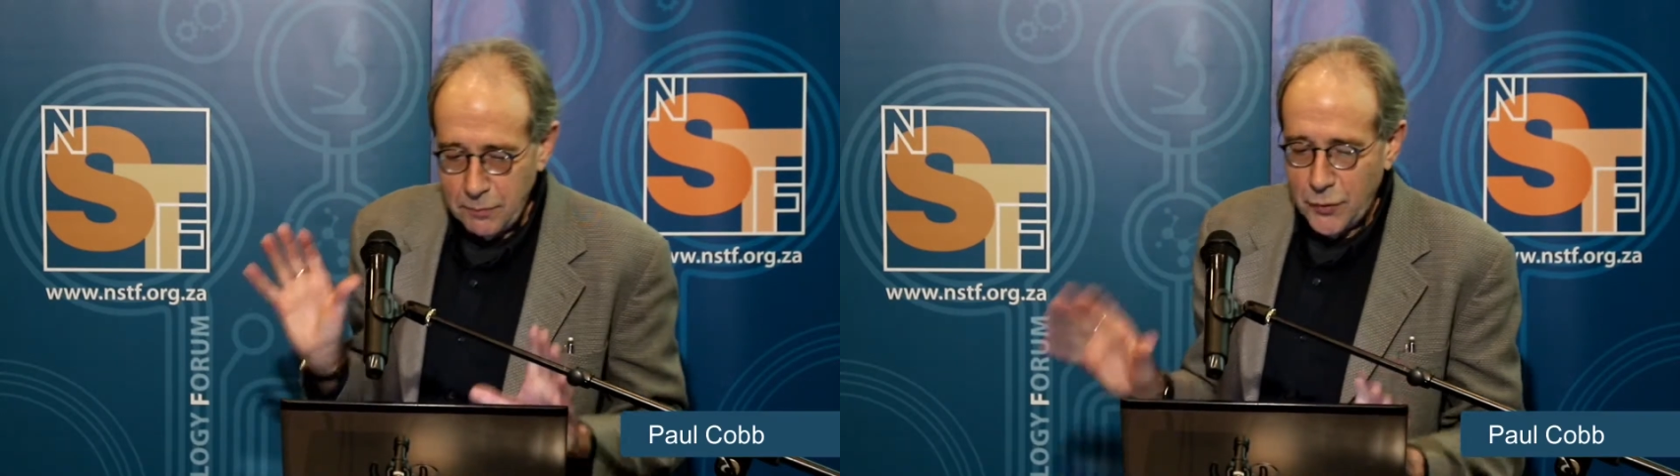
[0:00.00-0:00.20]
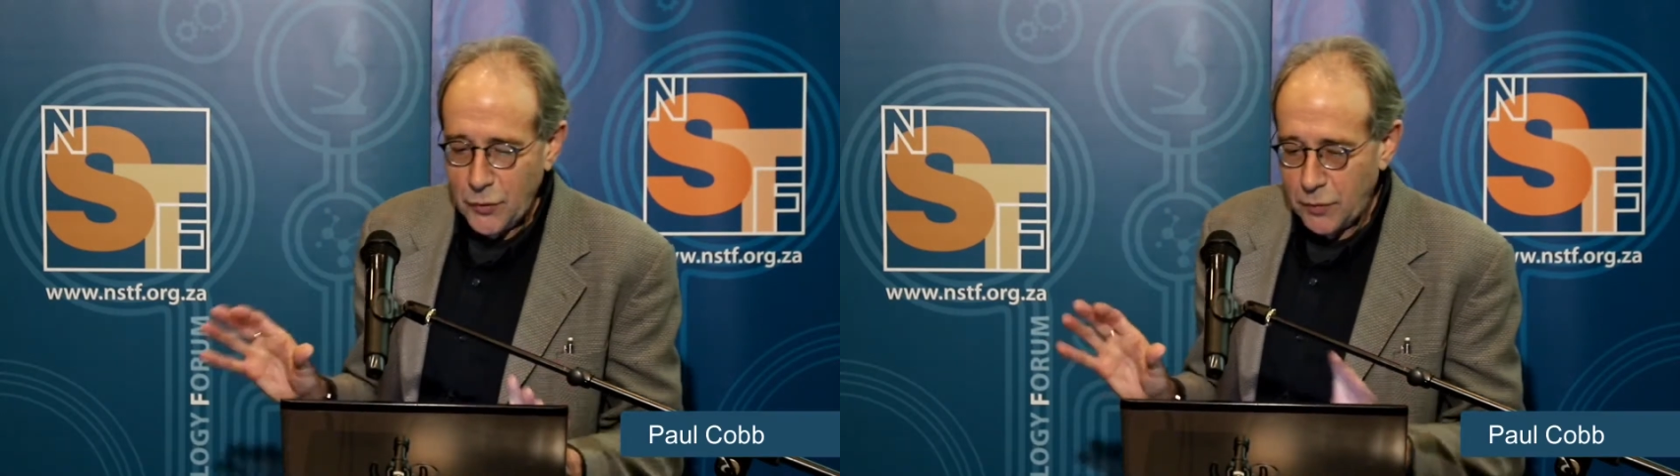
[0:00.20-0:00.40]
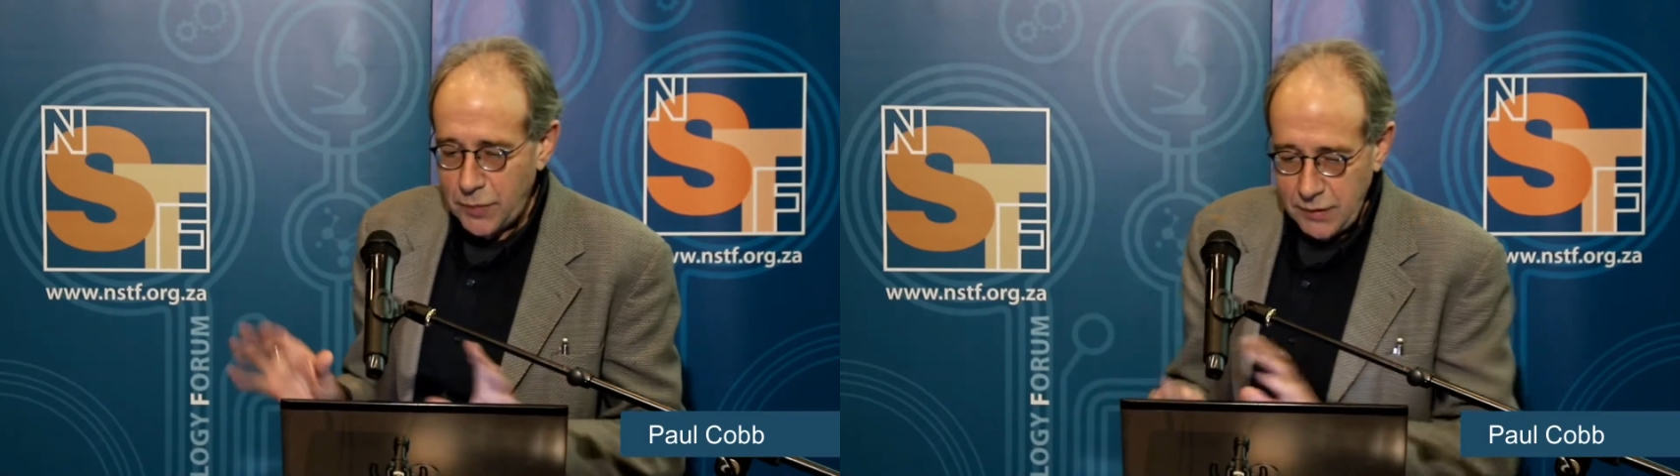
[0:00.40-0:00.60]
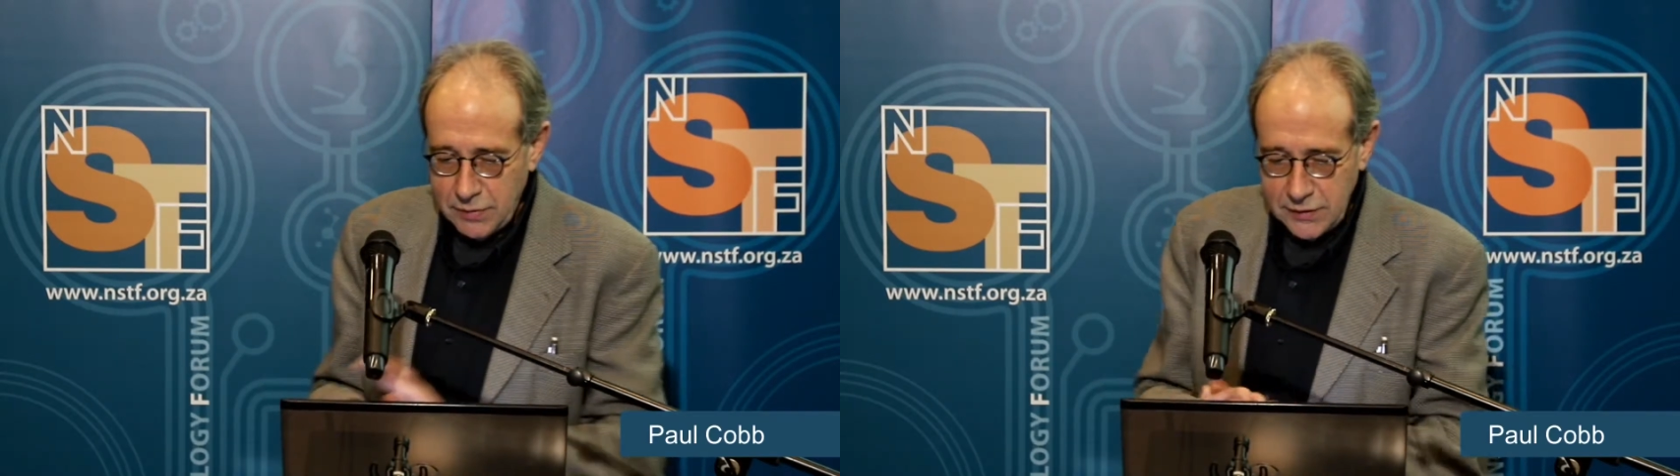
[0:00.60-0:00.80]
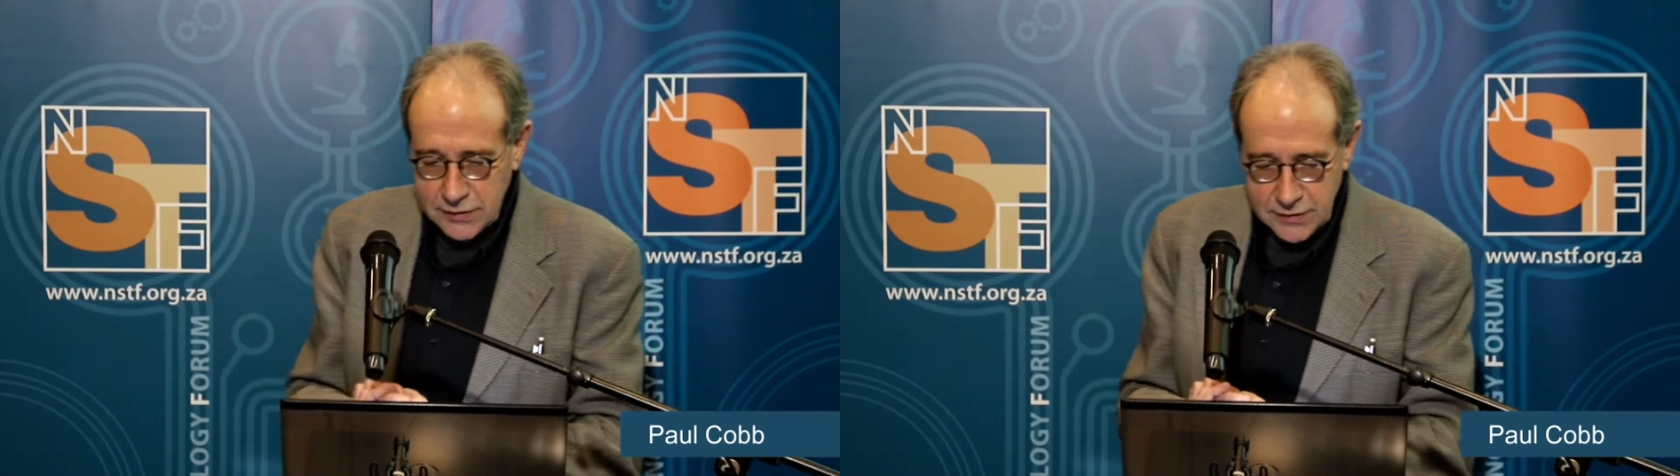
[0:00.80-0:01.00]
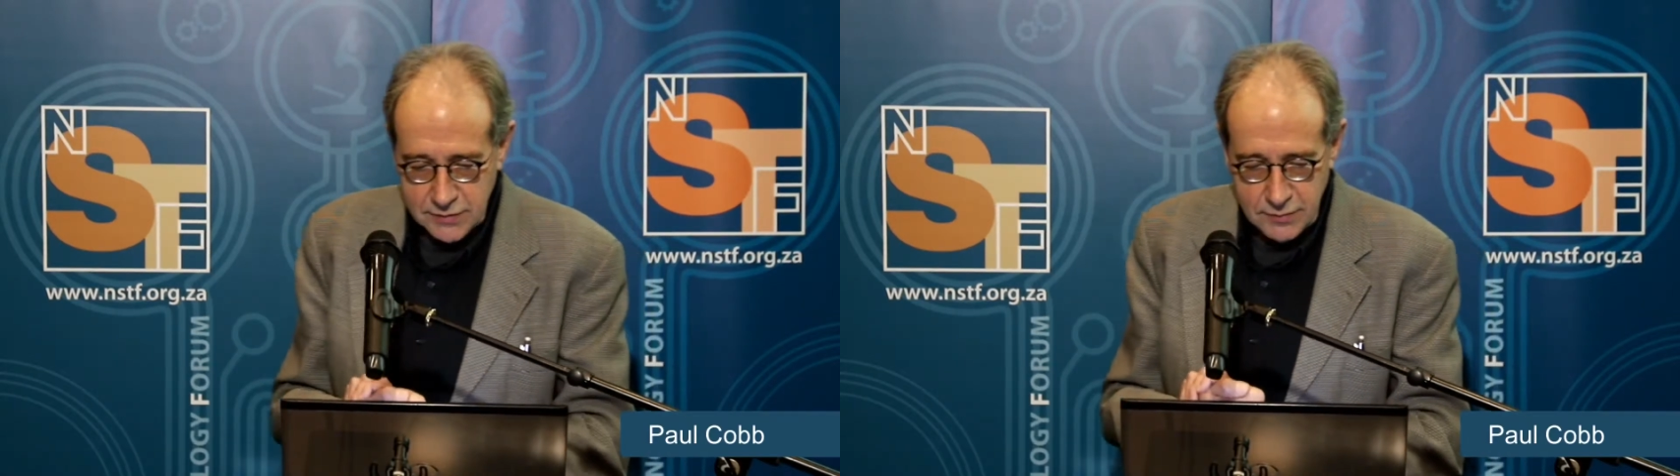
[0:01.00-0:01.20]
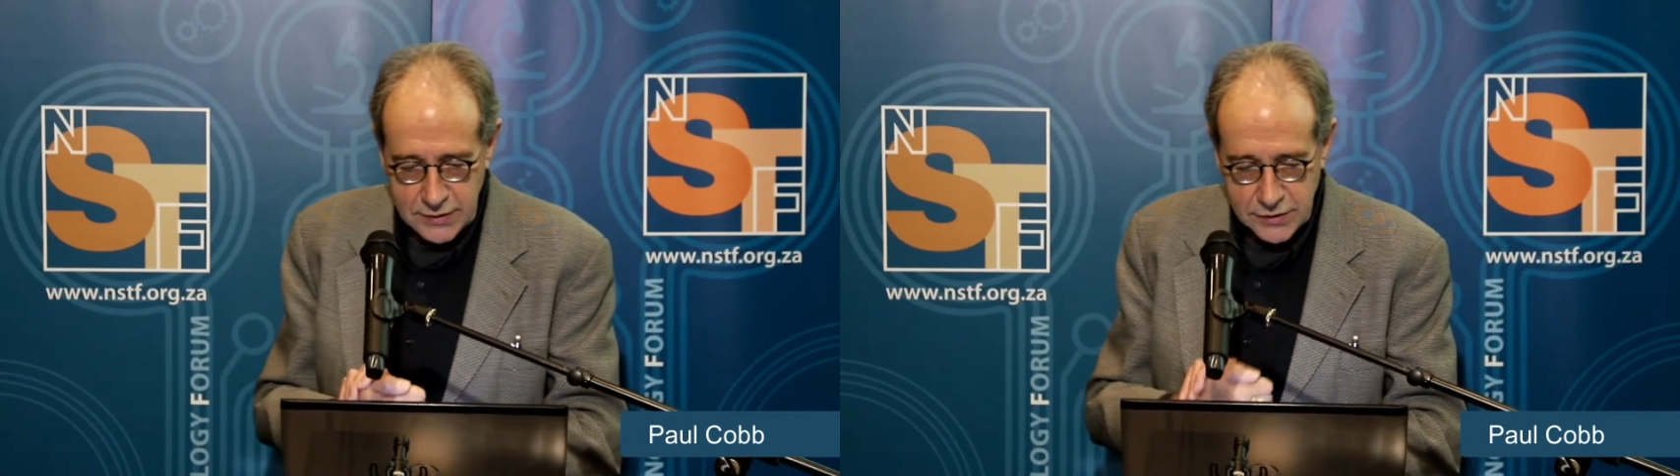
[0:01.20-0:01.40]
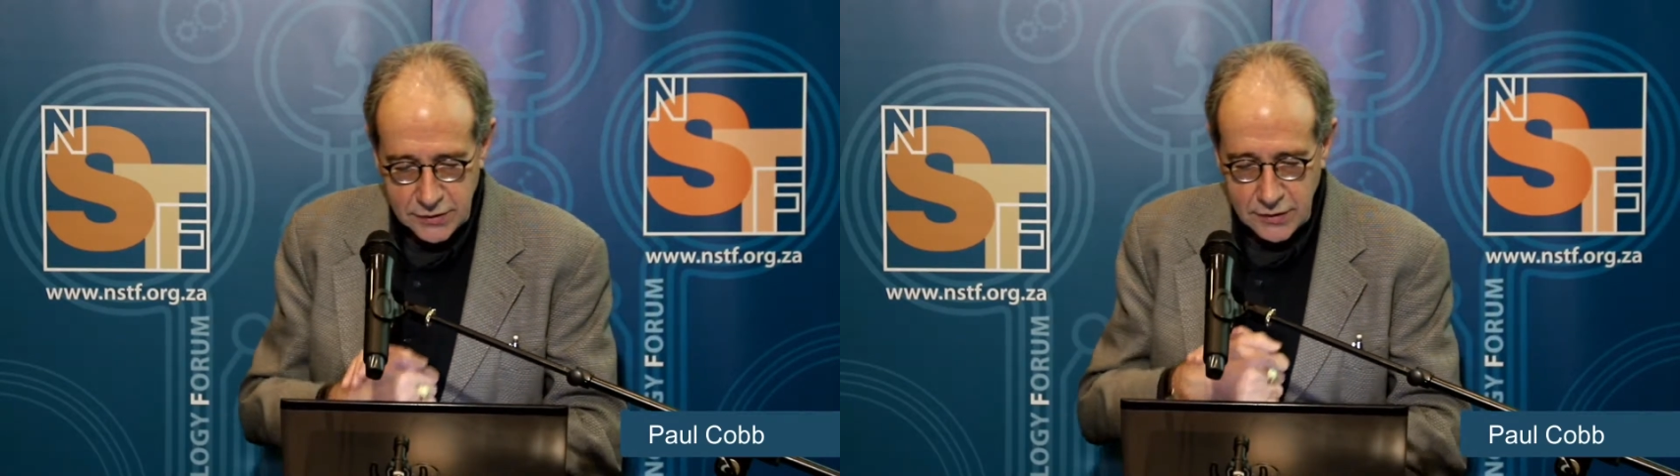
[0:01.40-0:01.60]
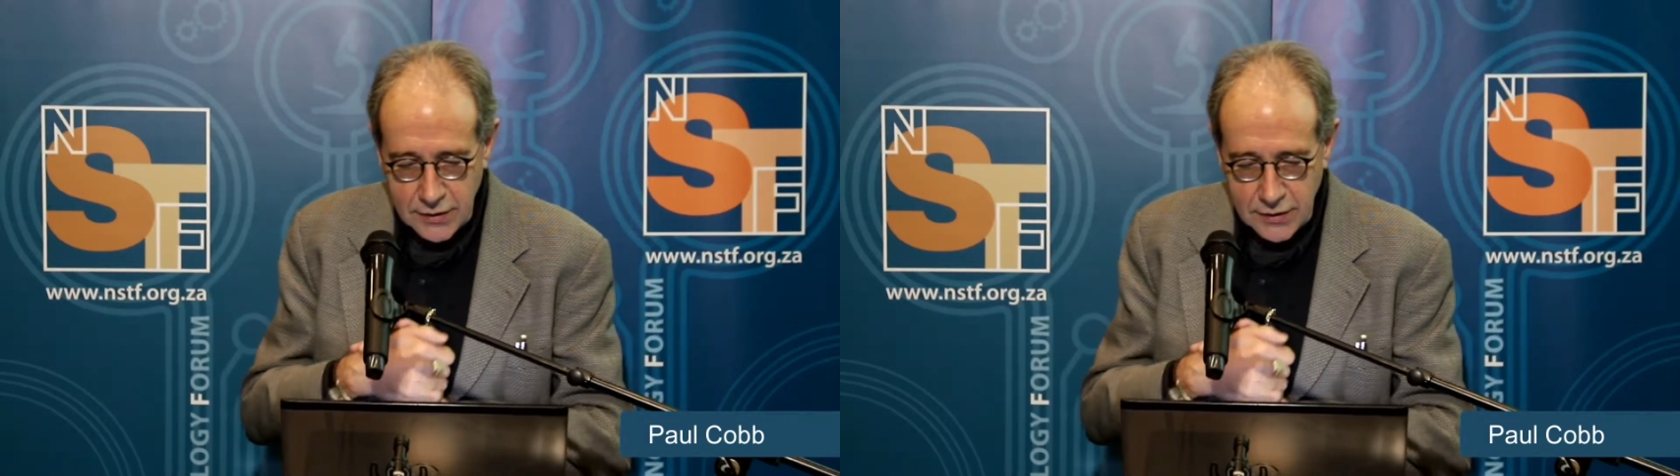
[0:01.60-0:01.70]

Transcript: bore people into submission.